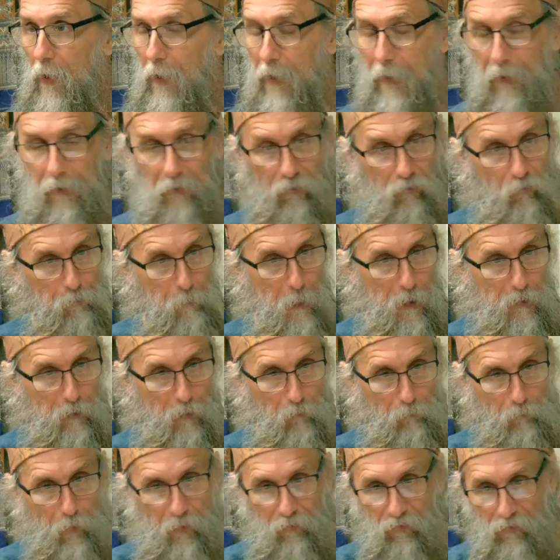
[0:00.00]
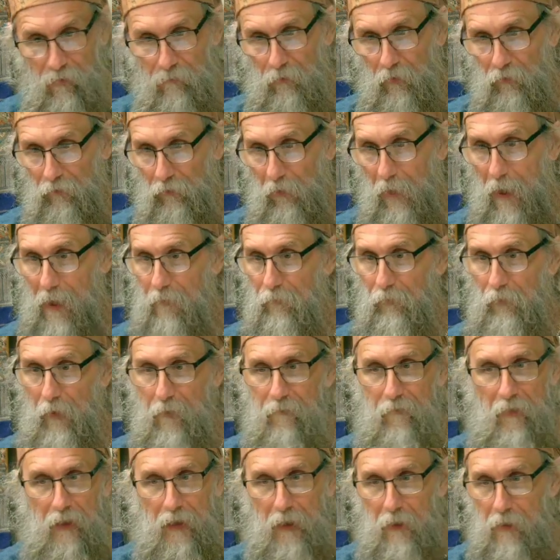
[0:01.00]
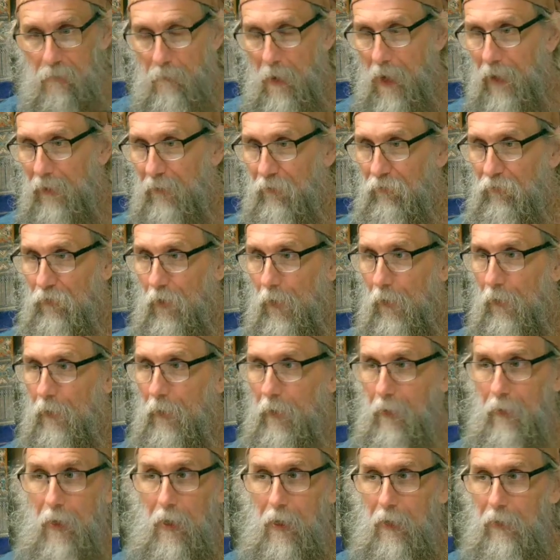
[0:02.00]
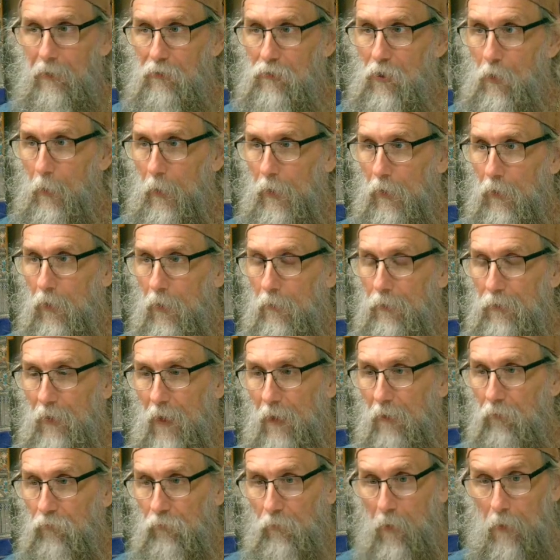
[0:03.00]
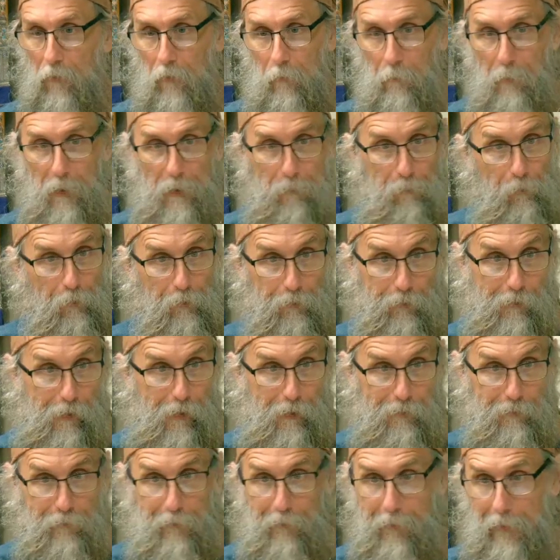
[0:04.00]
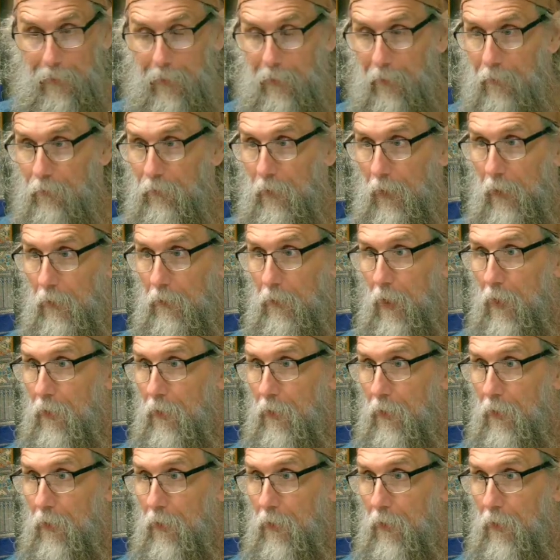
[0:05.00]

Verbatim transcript: He could spend the rest of his life living in a monastery and doing good things for other people or not doing anything, and